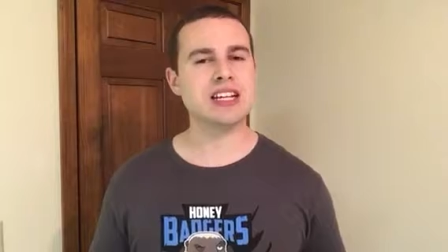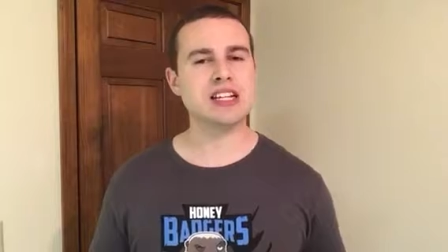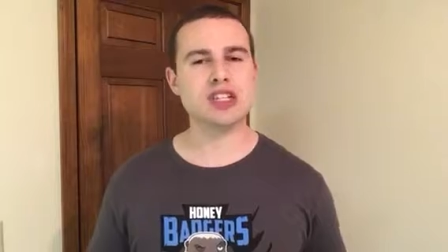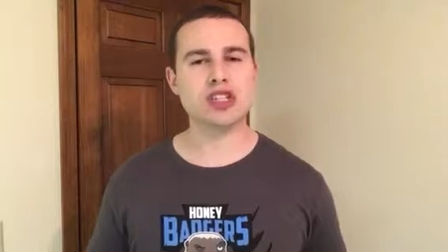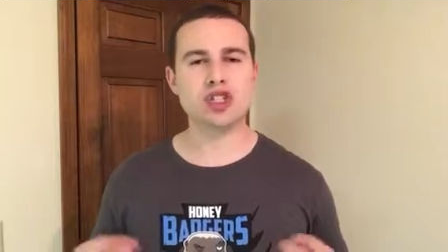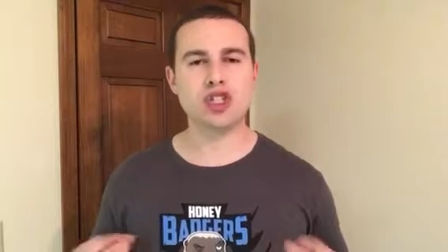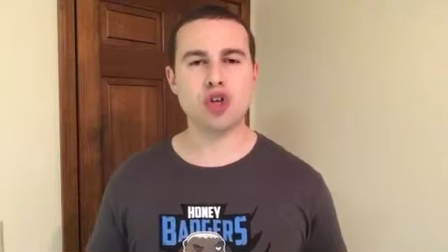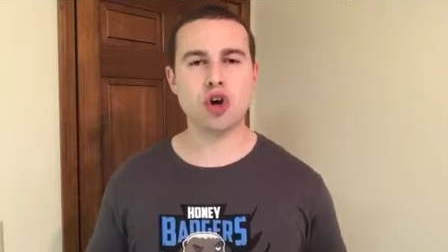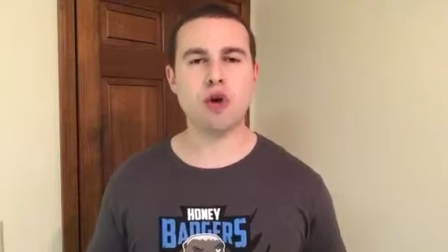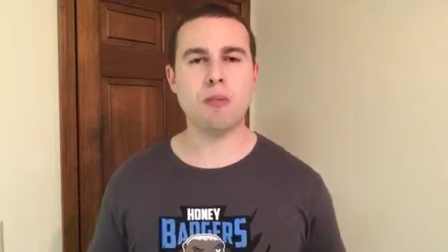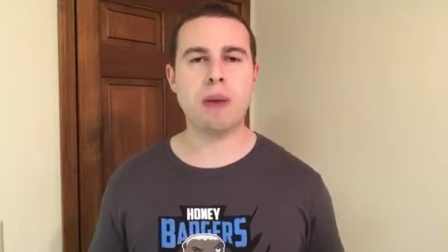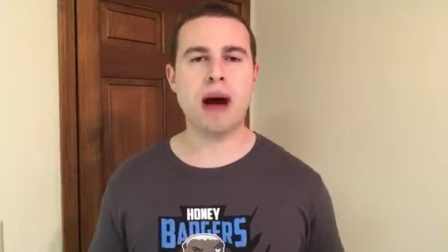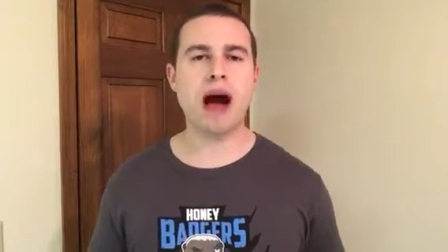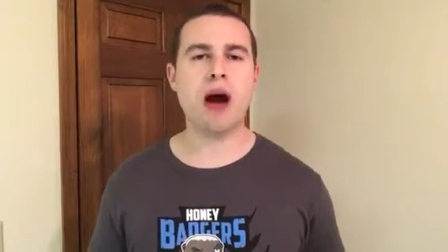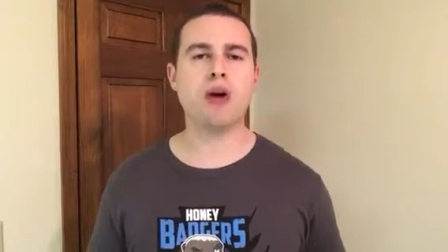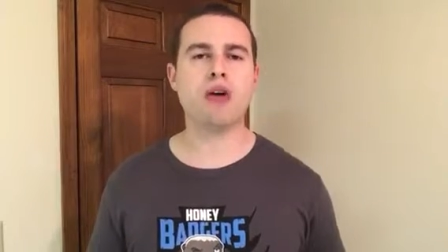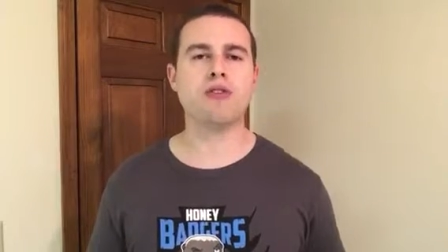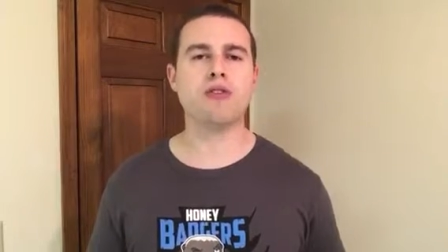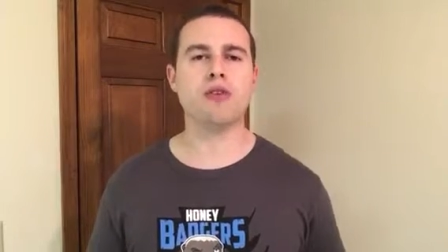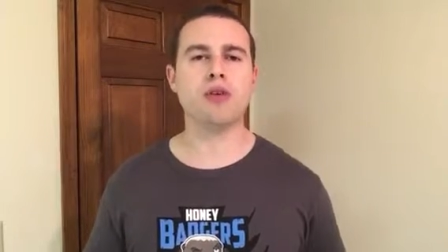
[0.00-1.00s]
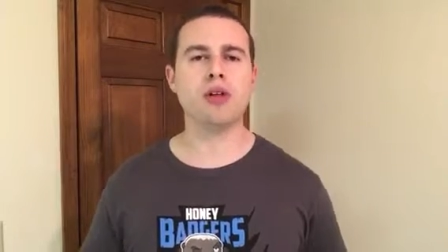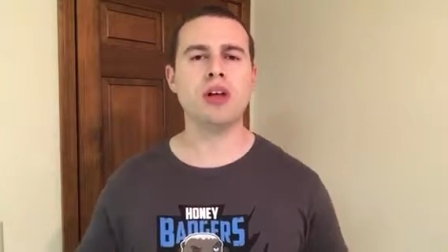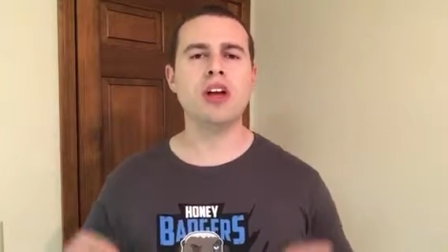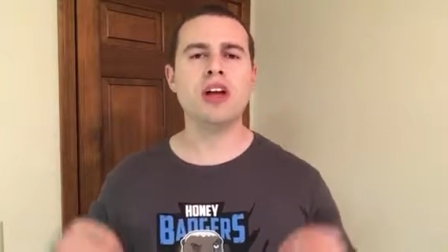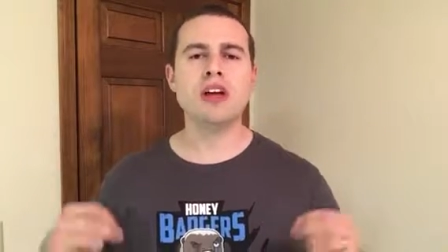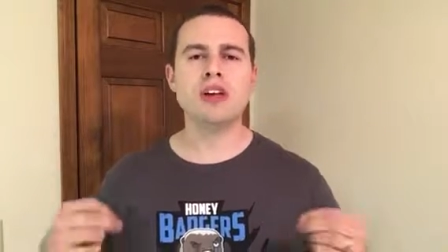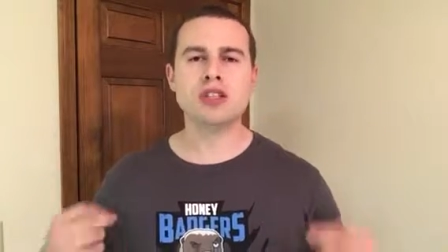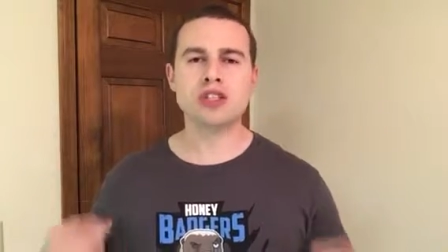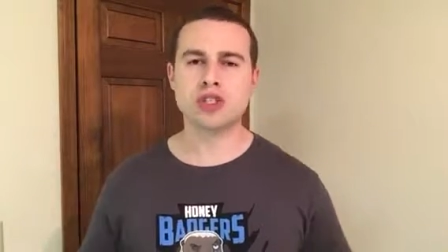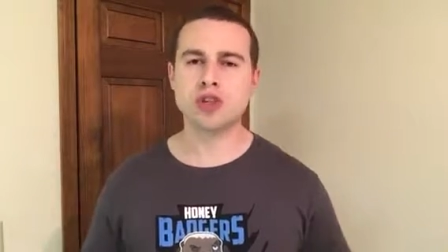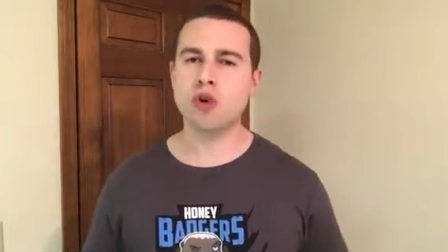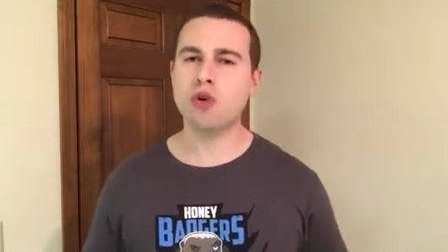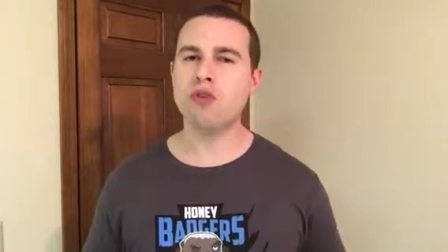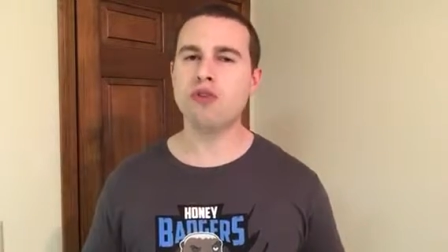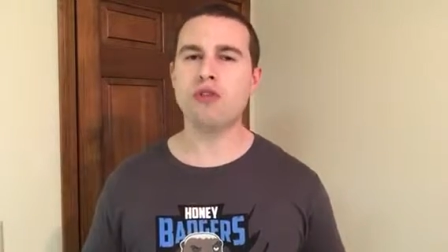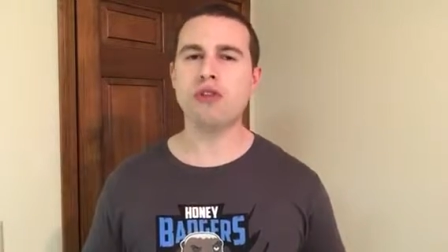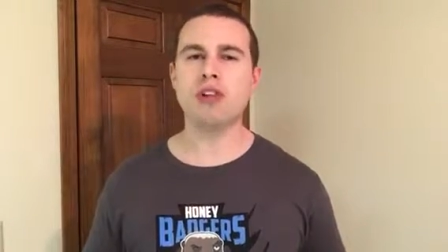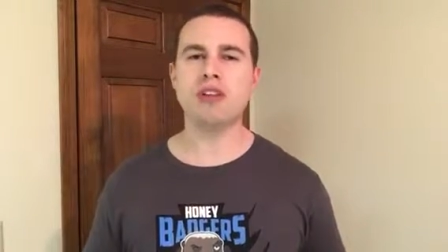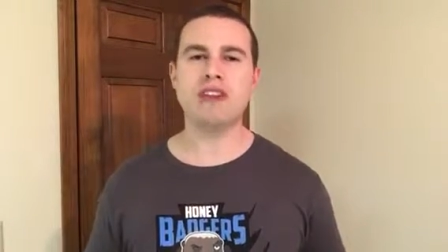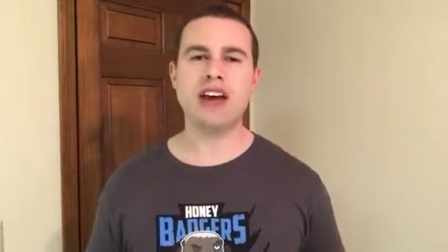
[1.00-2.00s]
that is so powerful so
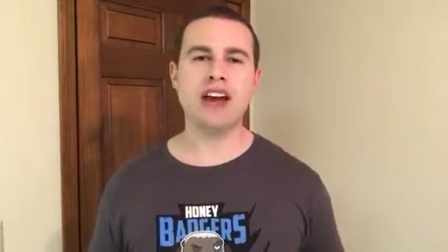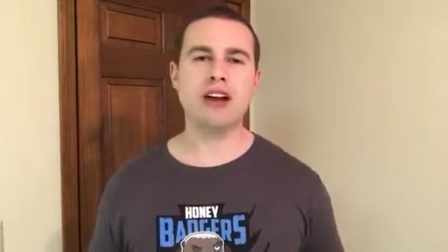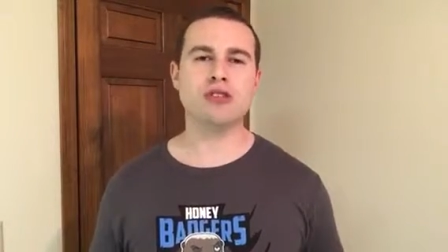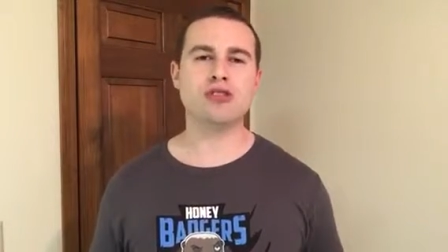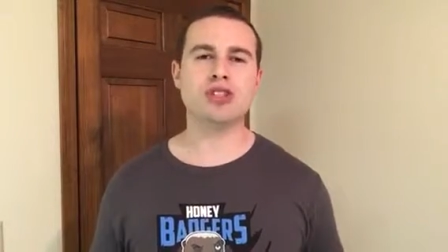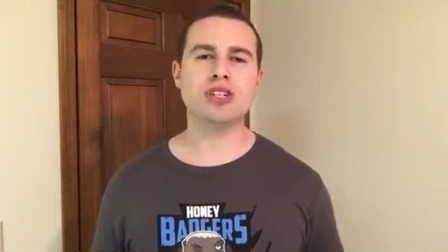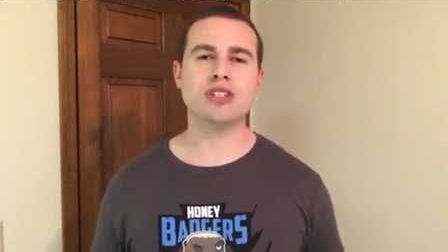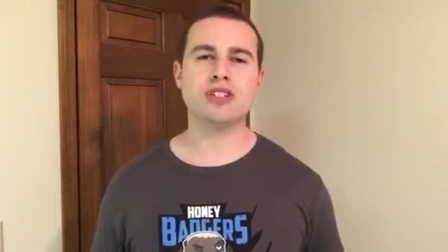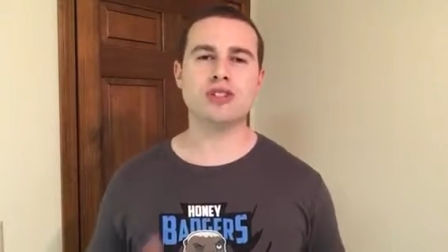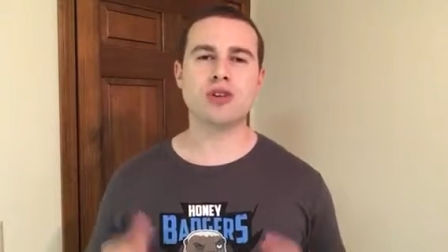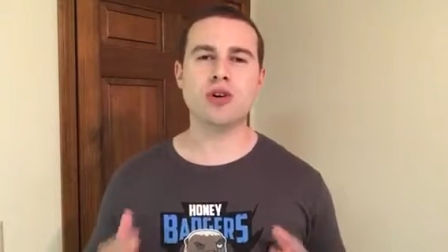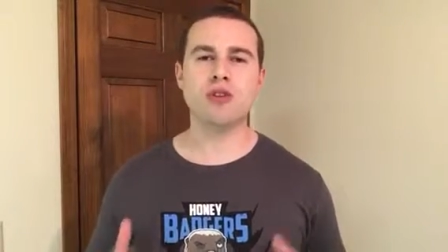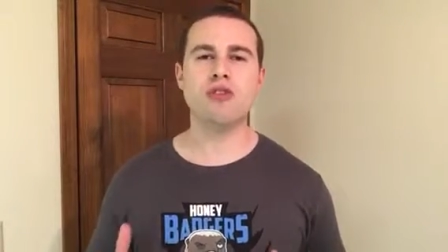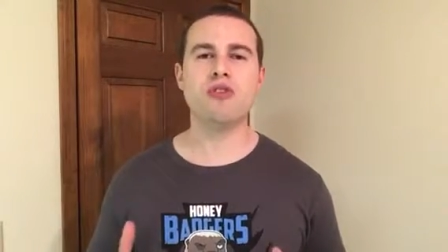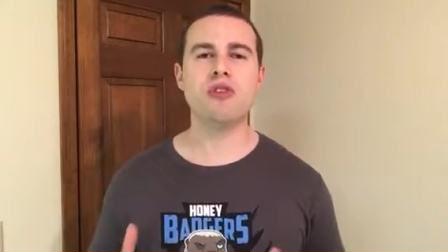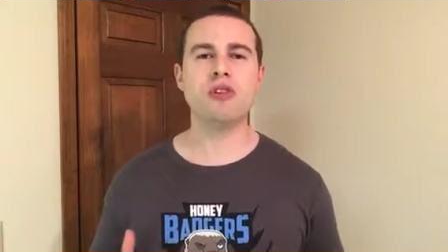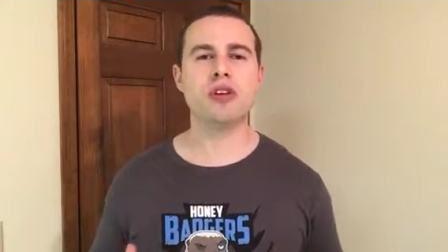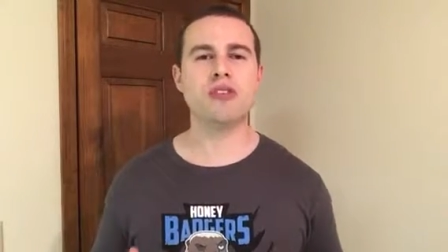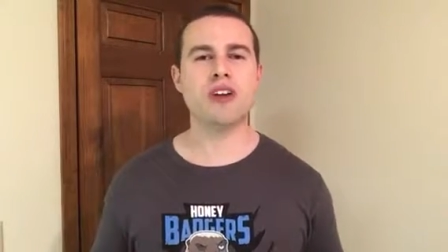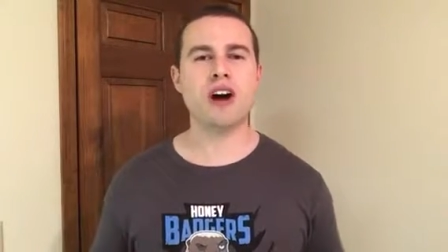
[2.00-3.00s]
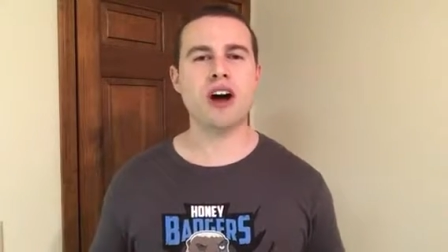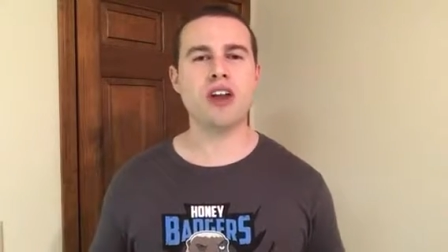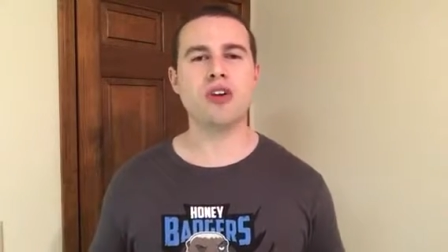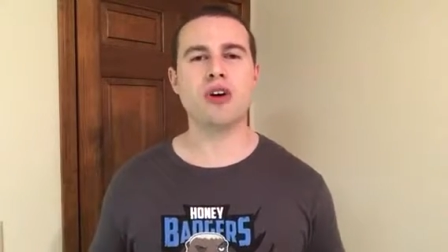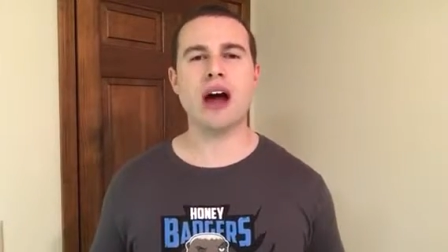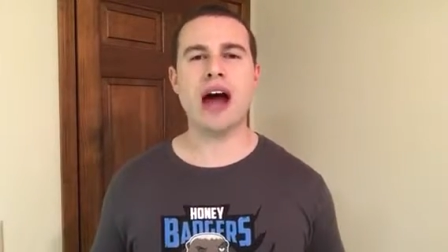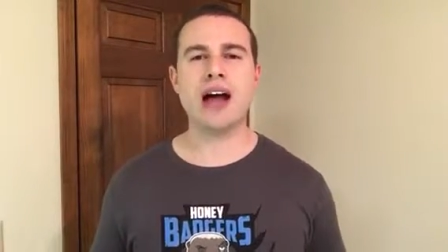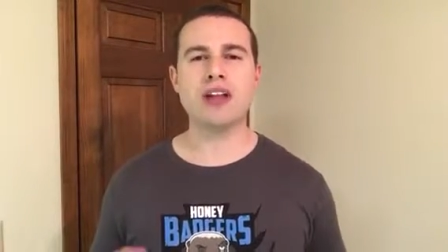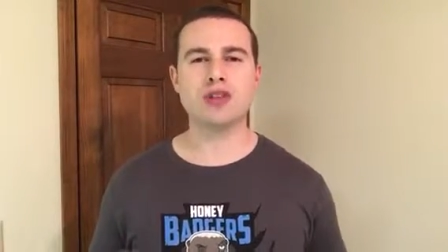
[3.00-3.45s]
full of energy so full of other